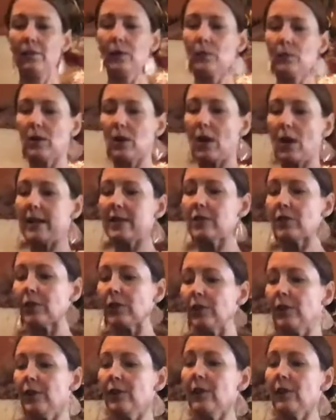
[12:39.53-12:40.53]
you would like
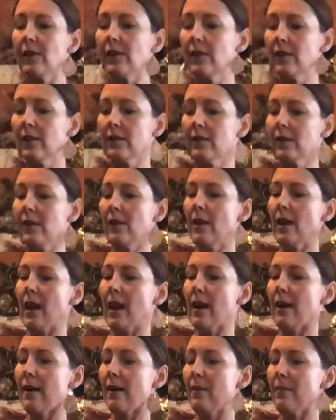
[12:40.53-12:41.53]
to.
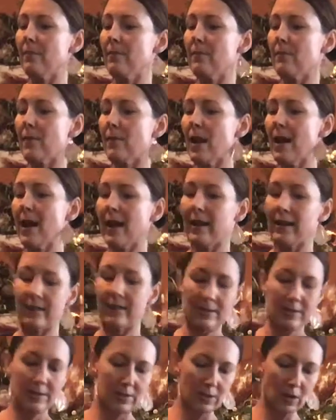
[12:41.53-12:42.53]

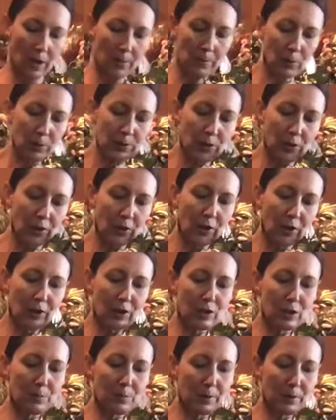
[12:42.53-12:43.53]
And I'm also
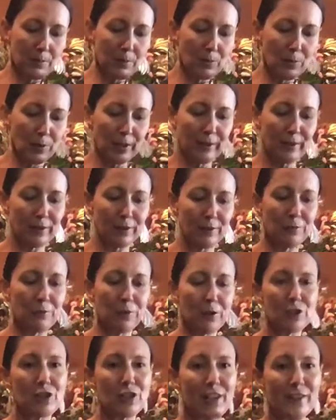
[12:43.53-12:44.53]
going to be putting the
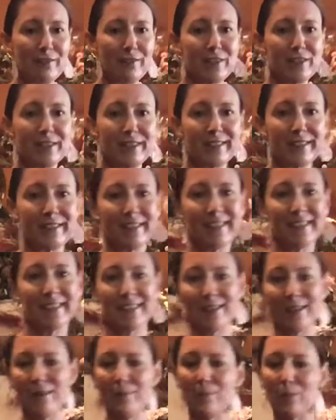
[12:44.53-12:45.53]
fresh lavender
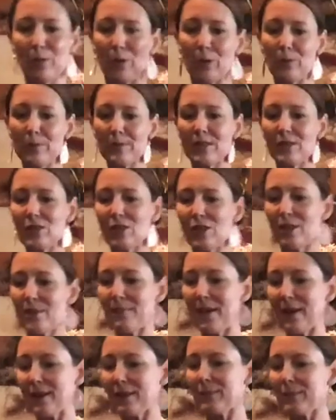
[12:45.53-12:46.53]
blooms into the
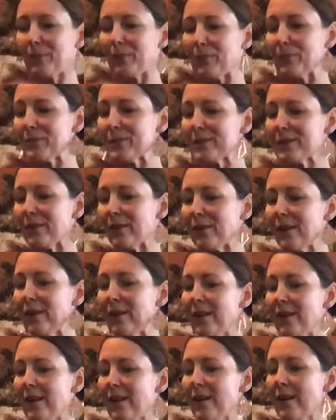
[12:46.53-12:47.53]
bath bomb. So
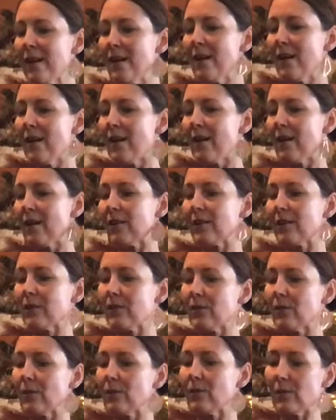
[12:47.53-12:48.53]
I
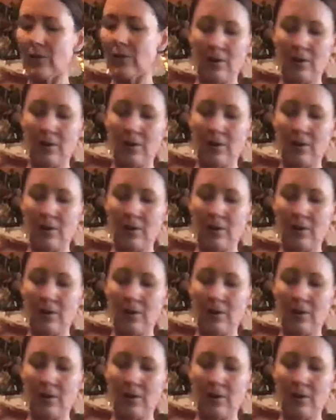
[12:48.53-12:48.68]
thought